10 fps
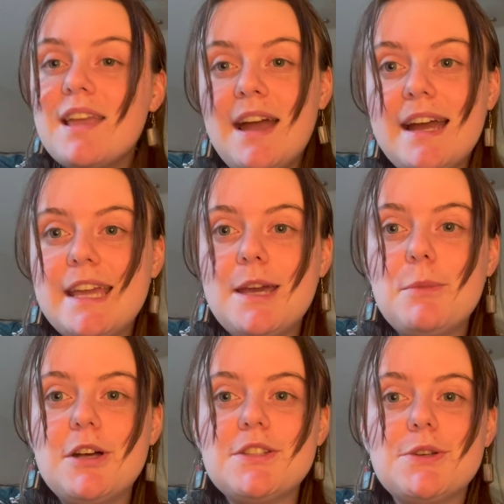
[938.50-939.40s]
I am
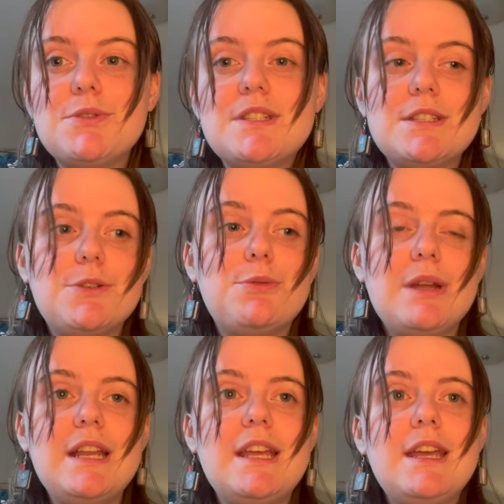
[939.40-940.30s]
also still
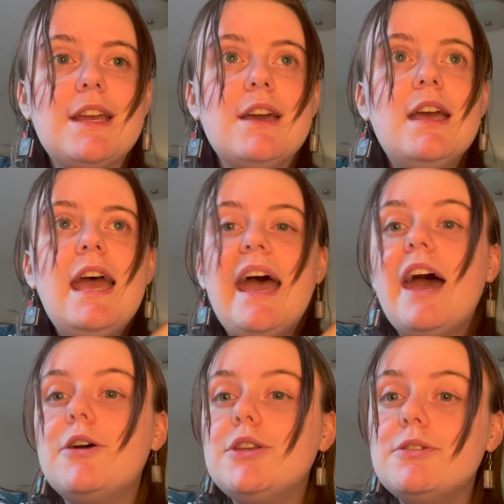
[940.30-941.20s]
reading
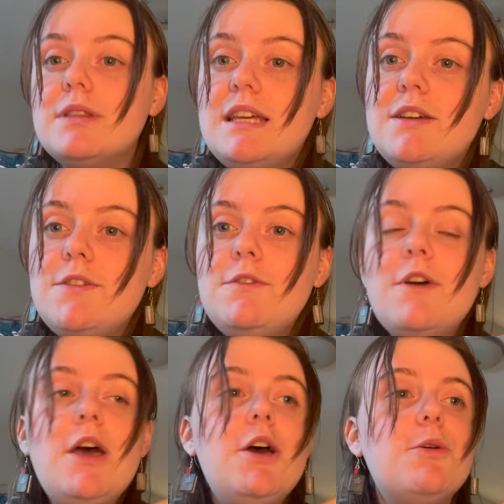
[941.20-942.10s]
How Do You Live,
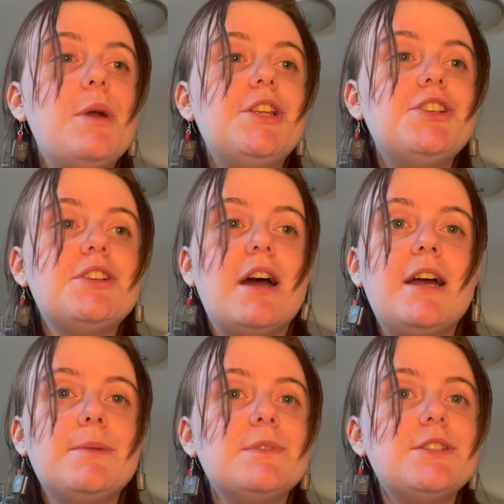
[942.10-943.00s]
which
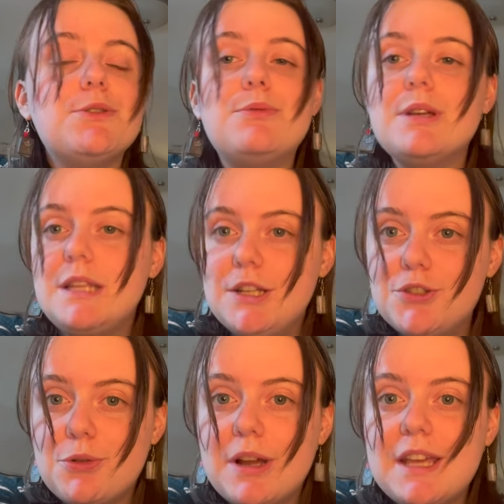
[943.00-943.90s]
I'm still really
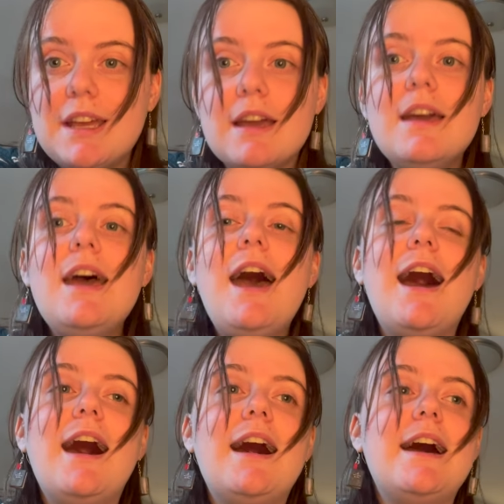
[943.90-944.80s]
enjoying.
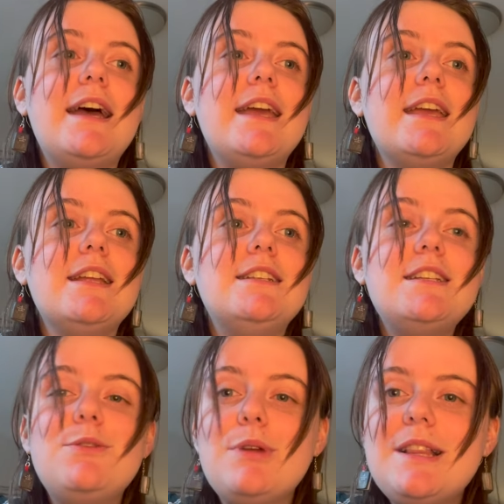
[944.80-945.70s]
I
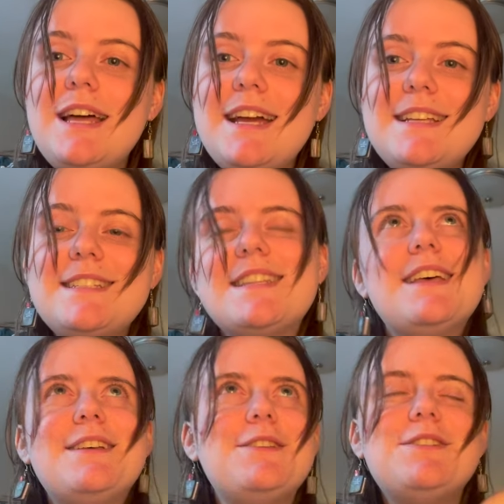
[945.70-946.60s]
did realize
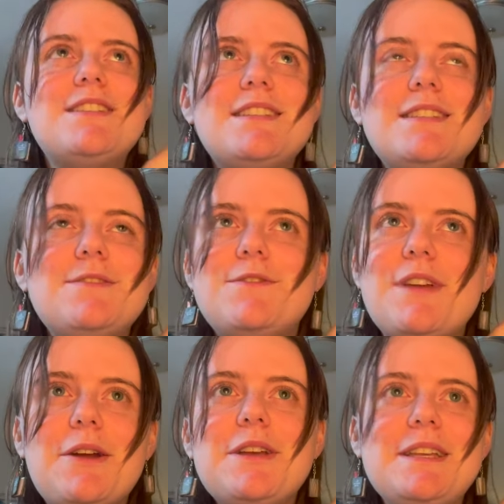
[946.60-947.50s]

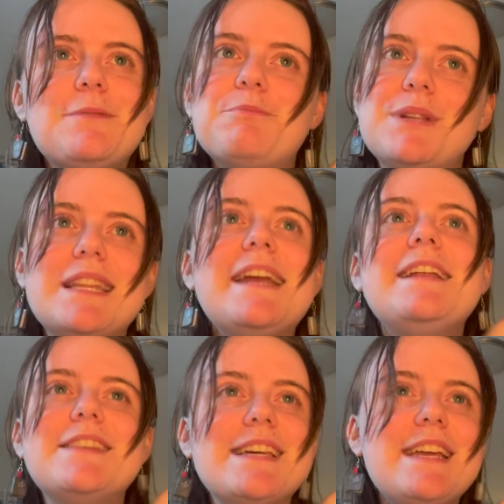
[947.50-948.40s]
very
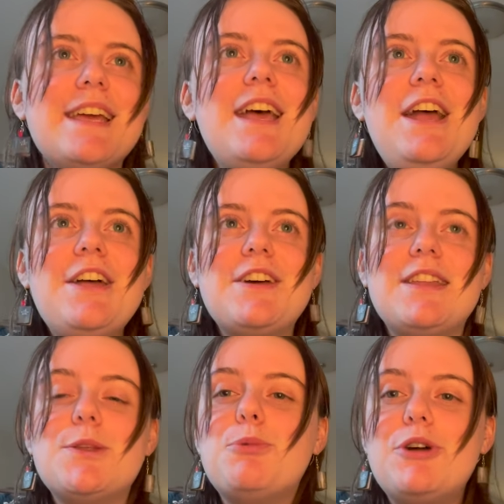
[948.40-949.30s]
belatedly
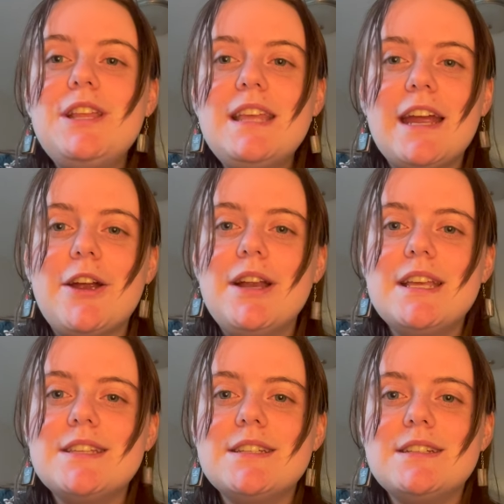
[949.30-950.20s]
that The Boy and the Heron
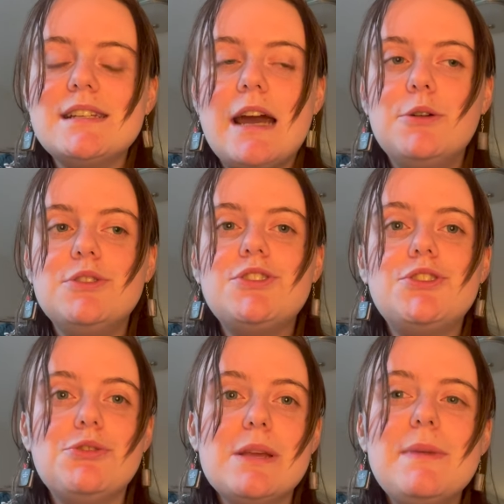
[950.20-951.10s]
isn't out
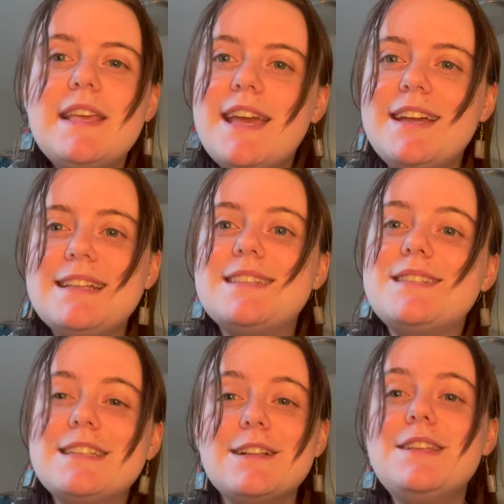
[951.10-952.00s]
streaming yet. It's
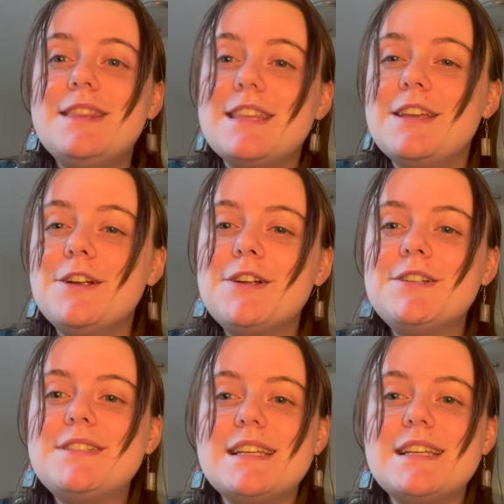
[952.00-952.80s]
still in theaters.